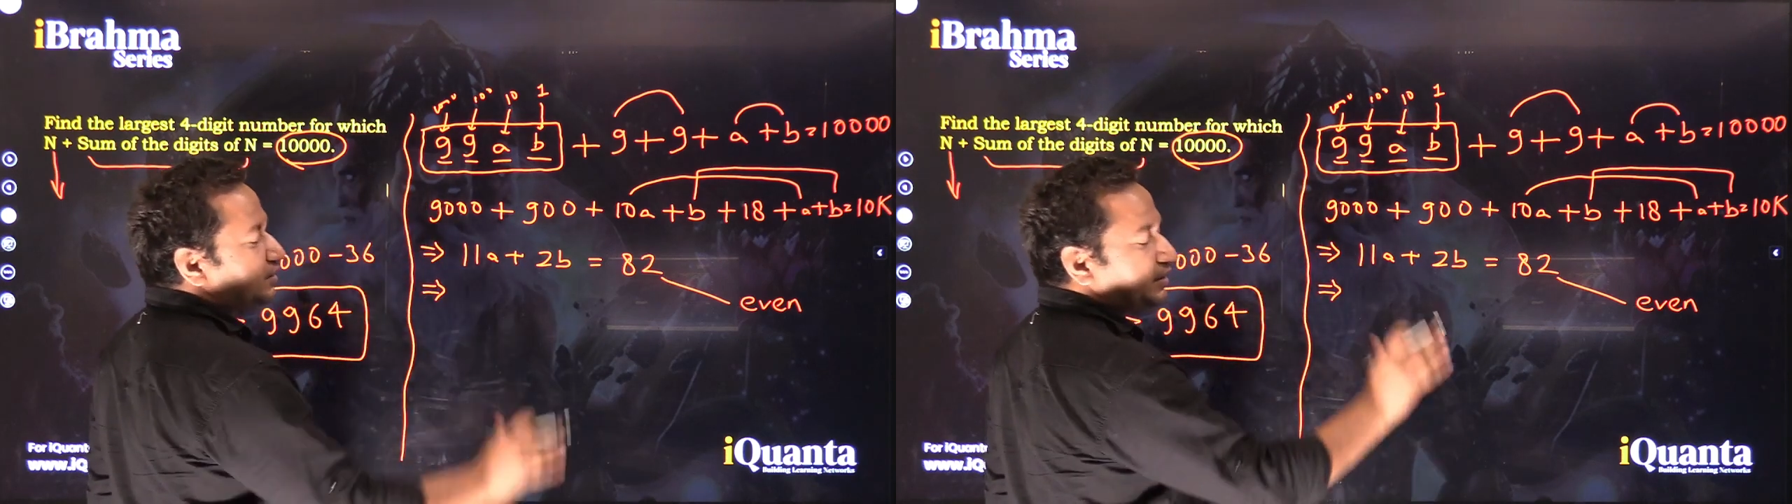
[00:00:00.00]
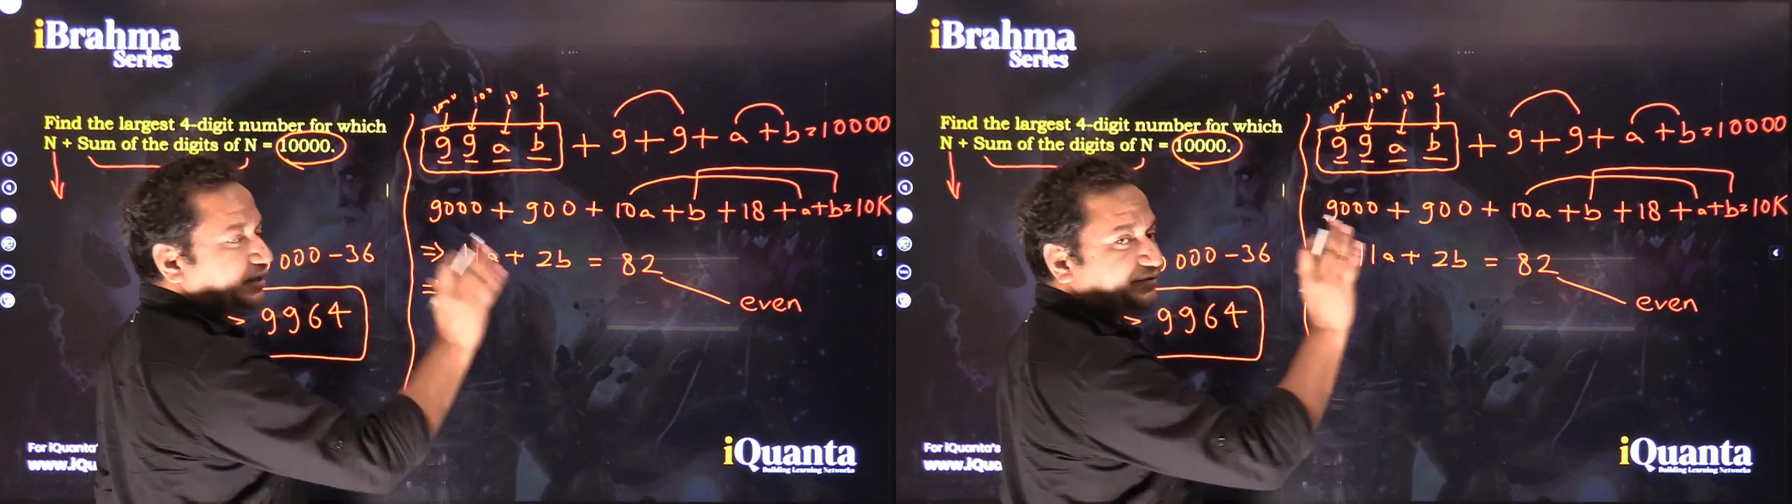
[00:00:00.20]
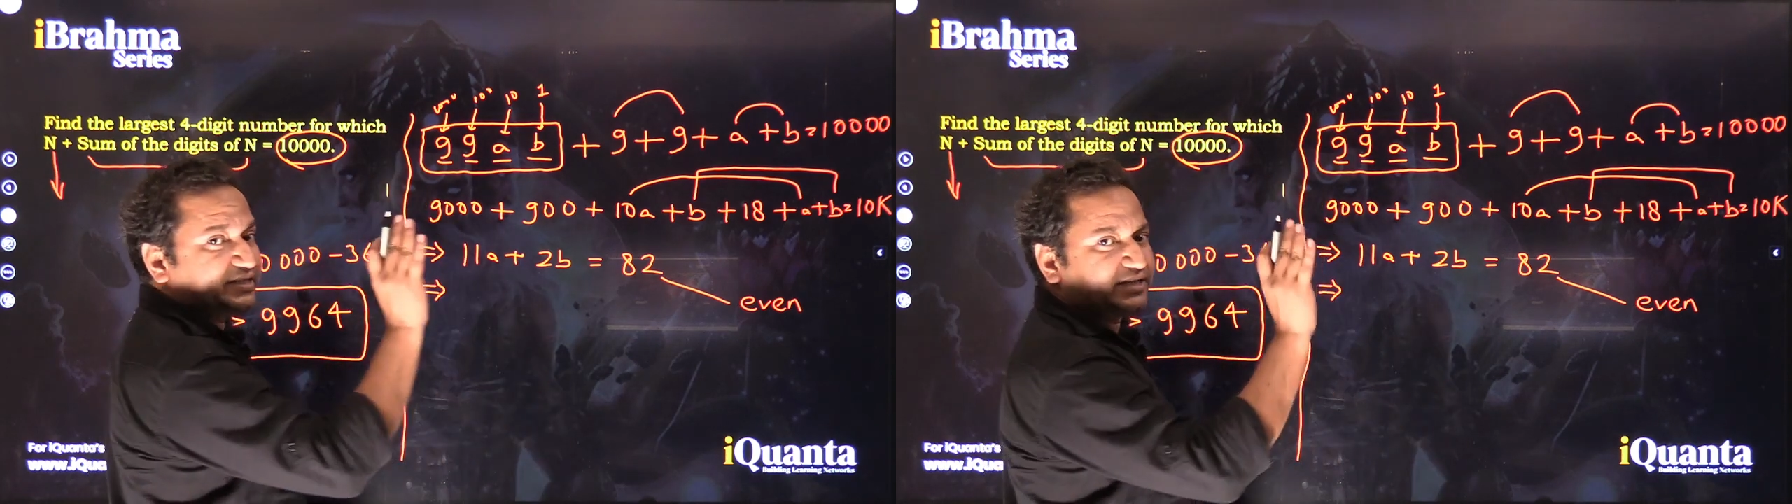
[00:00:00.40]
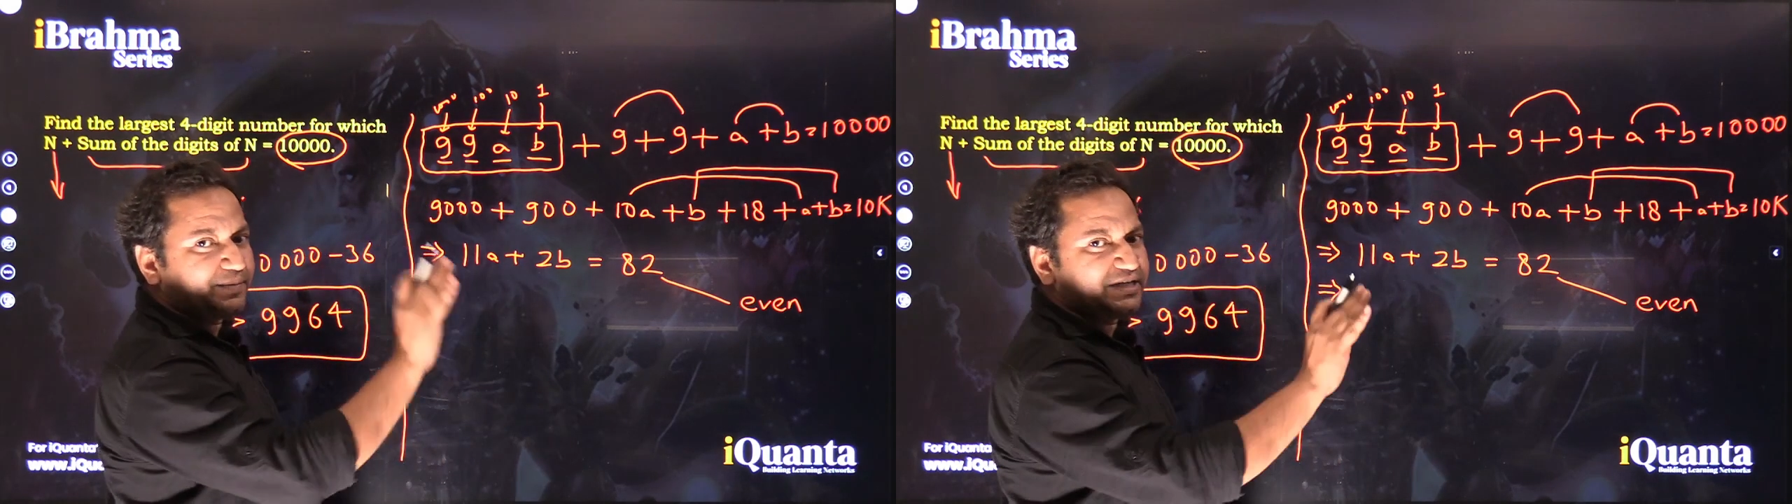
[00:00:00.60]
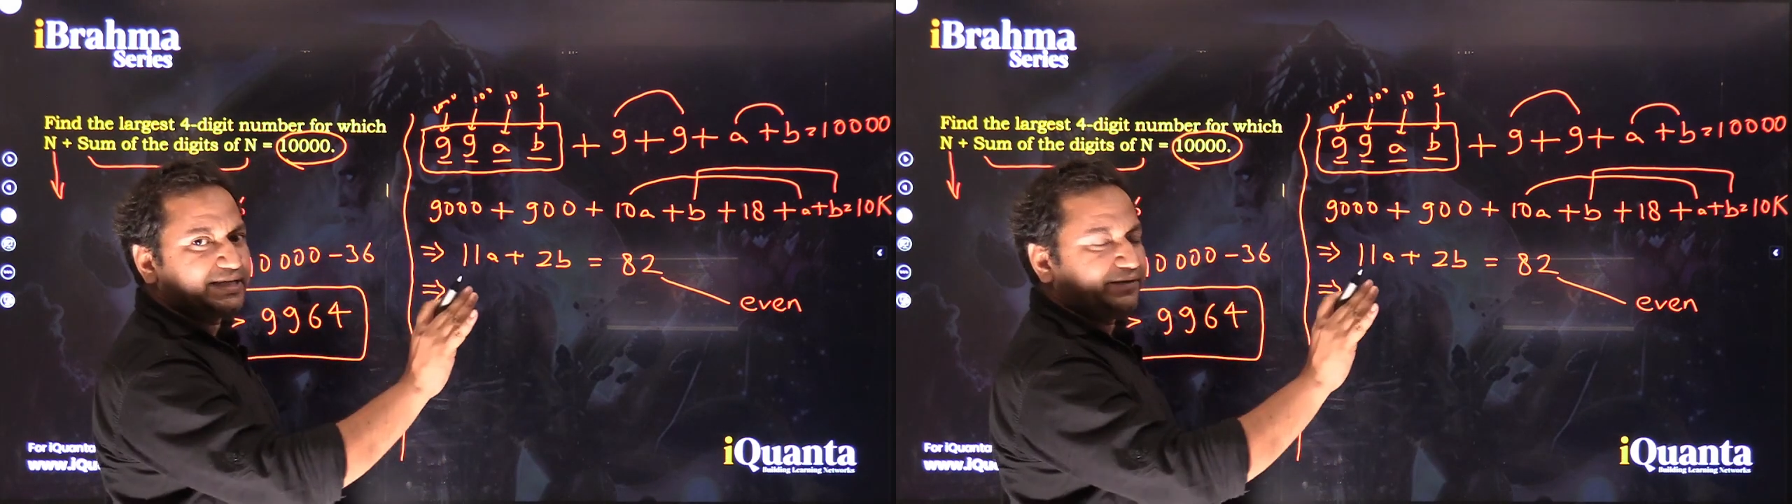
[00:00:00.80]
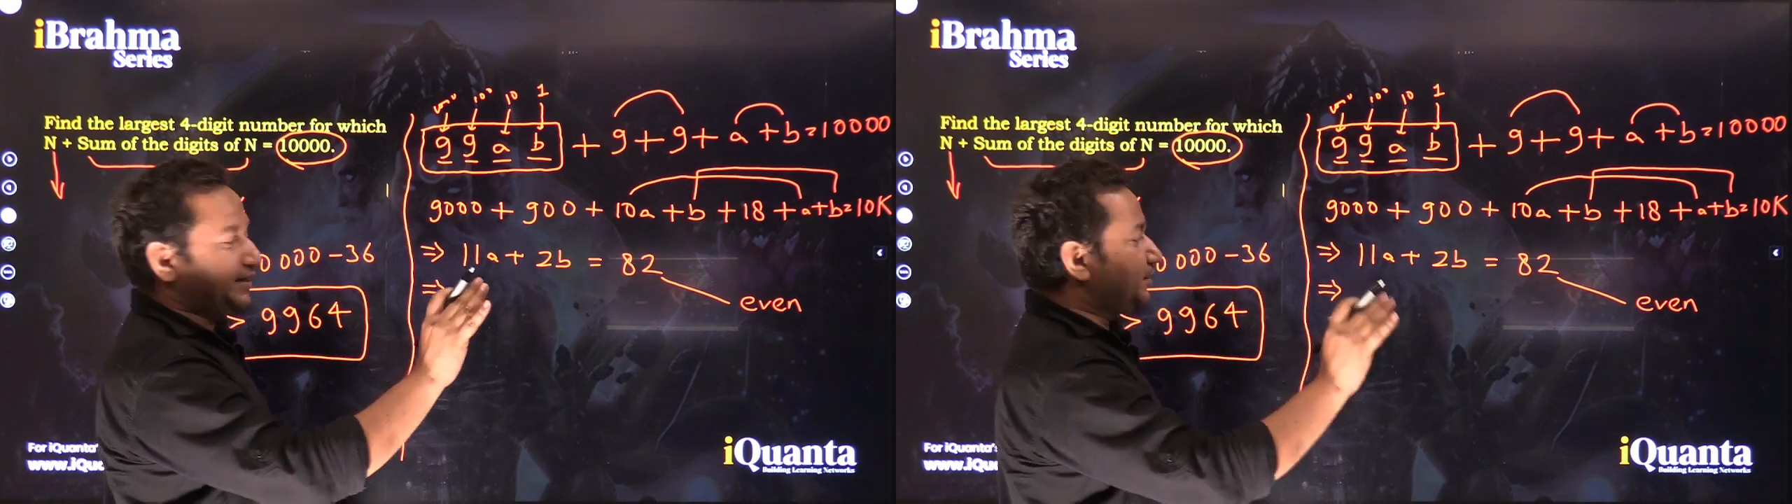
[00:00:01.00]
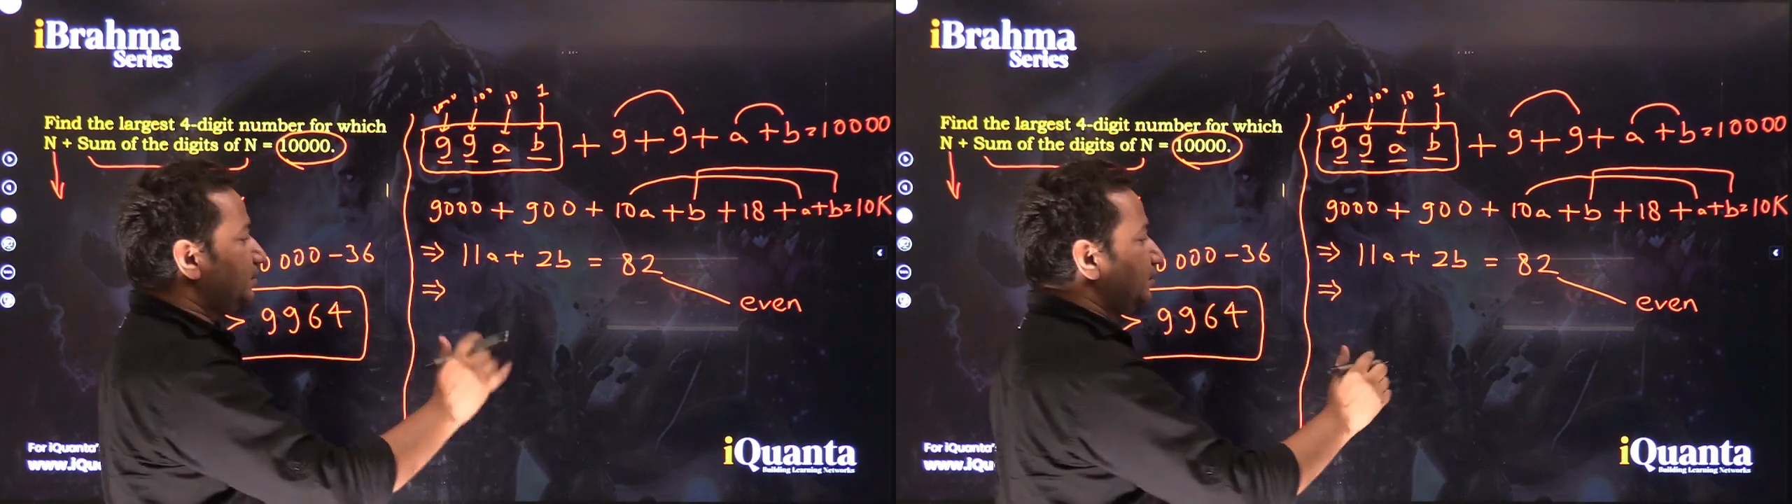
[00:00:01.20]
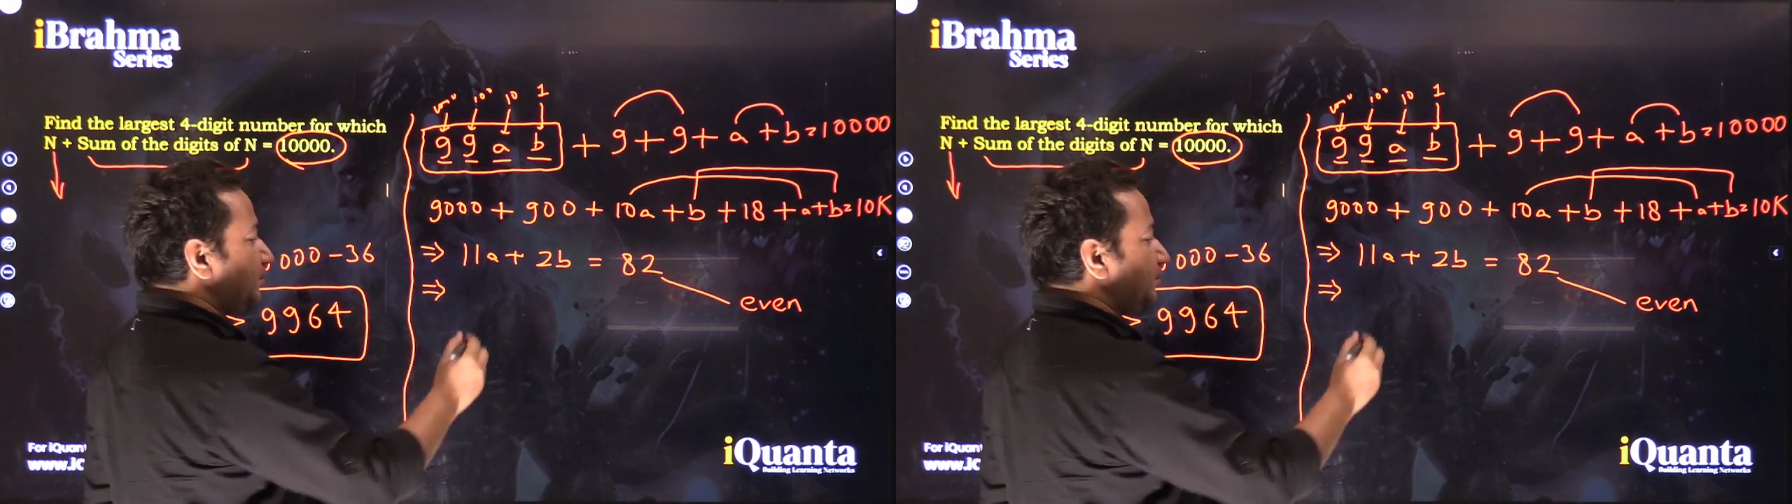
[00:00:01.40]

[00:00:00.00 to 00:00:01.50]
If the sum is even,